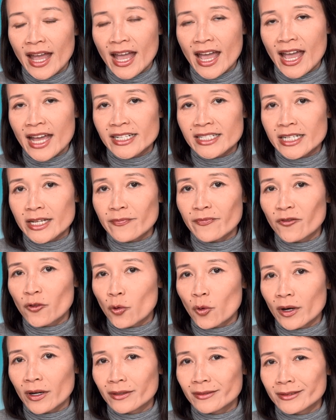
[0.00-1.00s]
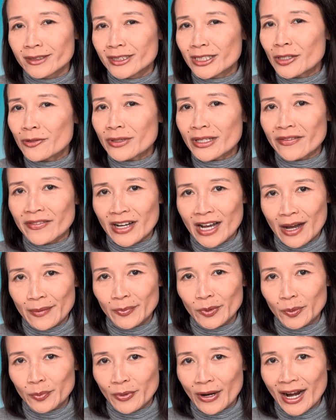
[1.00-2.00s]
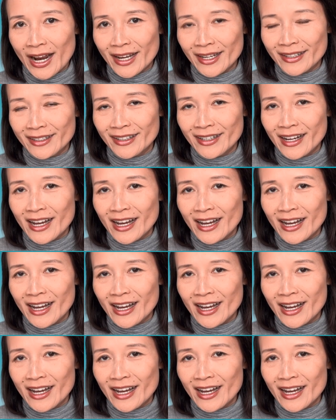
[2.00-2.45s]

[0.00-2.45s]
And tip 4, don't give a humble brag.